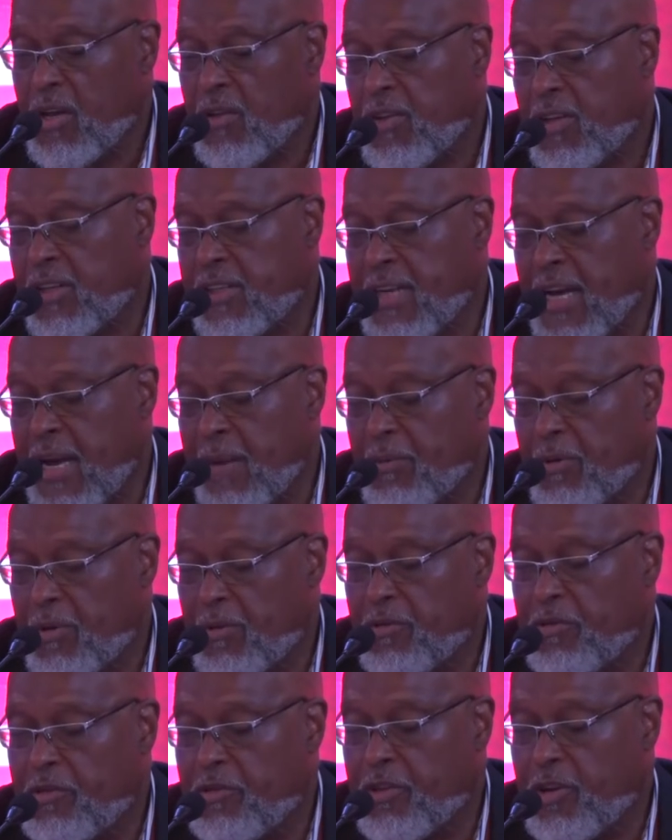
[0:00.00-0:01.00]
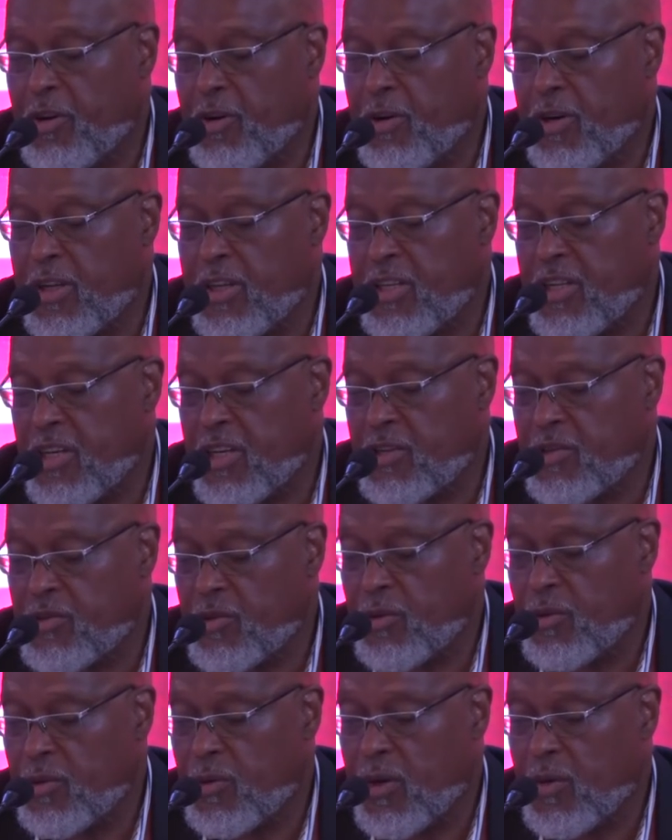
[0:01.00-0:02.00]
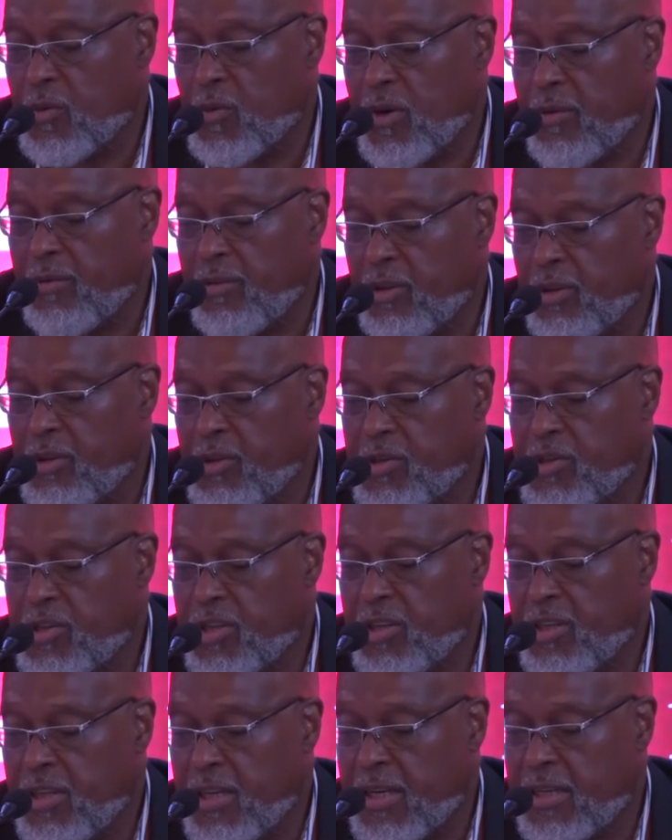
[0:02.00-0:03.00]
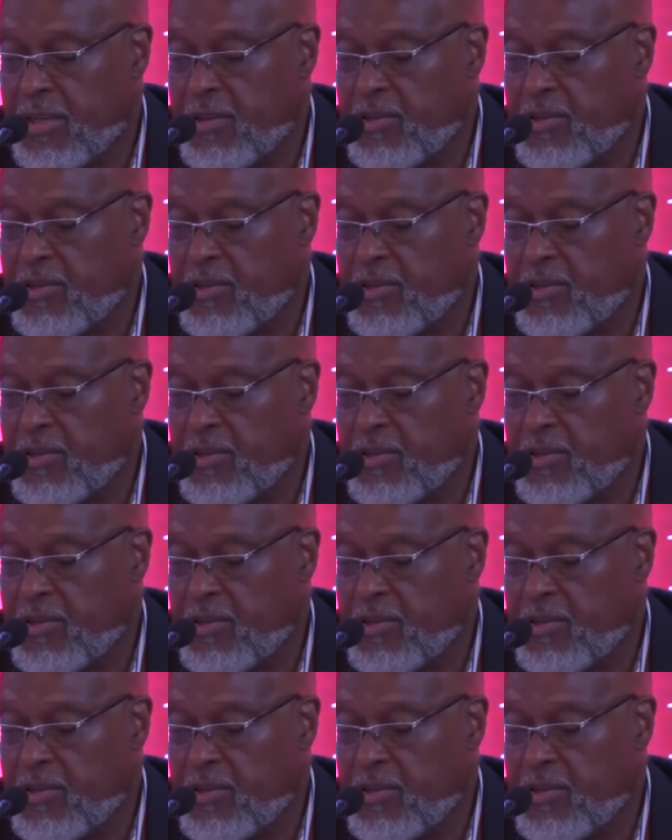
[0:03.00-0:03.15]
the type of third industrial revolution that